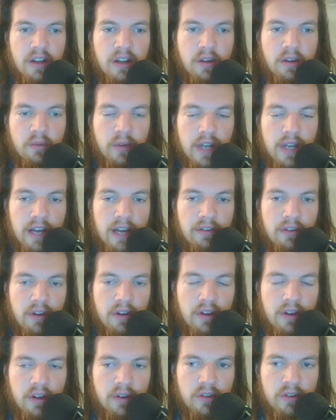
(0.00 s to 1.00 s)
we have
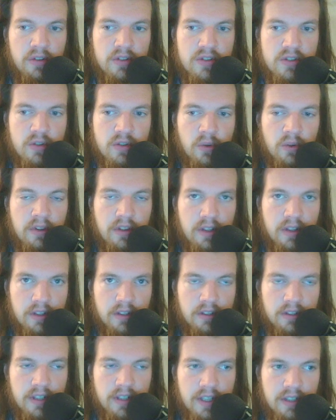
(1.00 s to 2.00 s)
understood
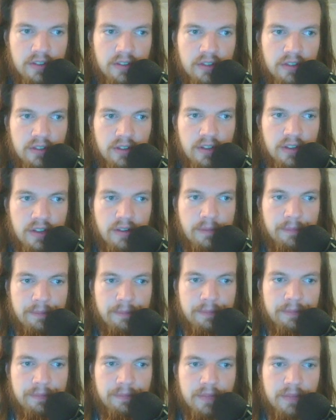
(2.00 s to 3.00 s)
that
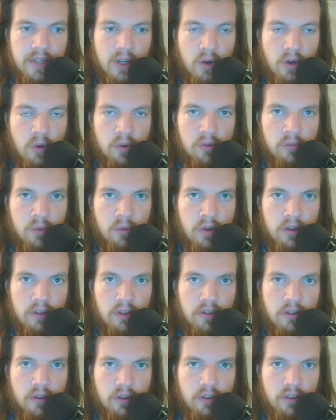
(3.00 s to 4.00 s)
the old
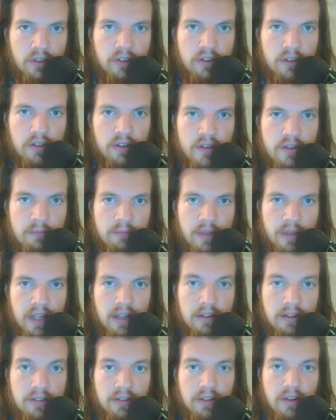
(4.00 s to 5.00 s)
world order
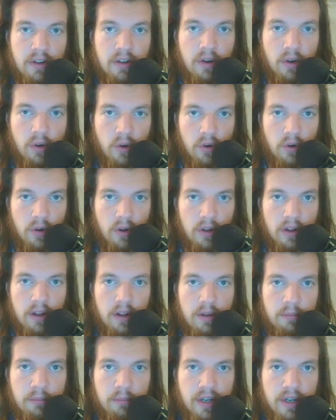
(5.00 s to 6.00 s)
built all
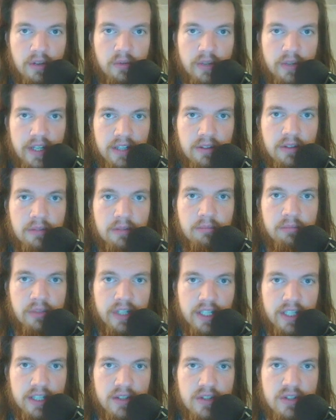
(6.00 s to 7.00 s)
by red
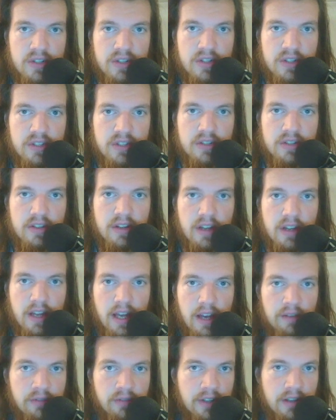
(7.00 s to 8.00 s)
bricks.
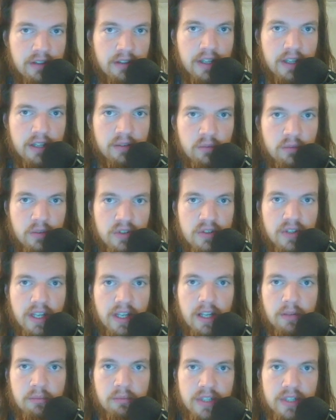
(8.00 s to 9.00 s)
Everything was
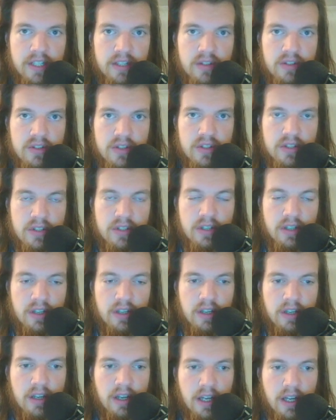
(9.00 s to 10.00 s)
red bricks
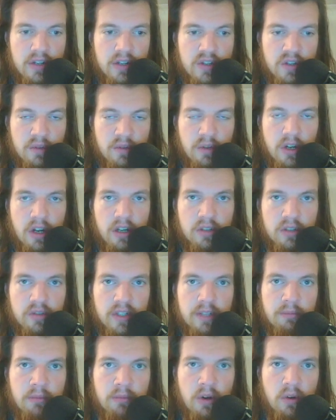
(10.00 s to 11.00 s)
and some
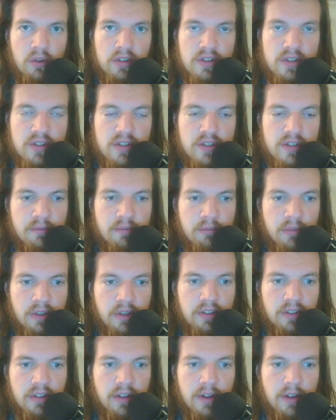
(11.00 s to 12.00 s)
concrete molds,
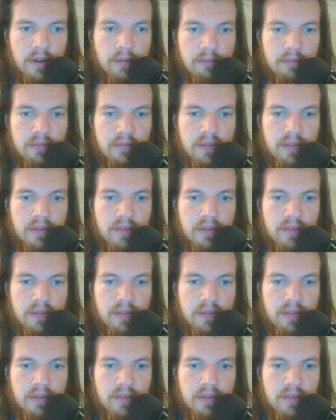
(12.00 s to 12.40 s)
but the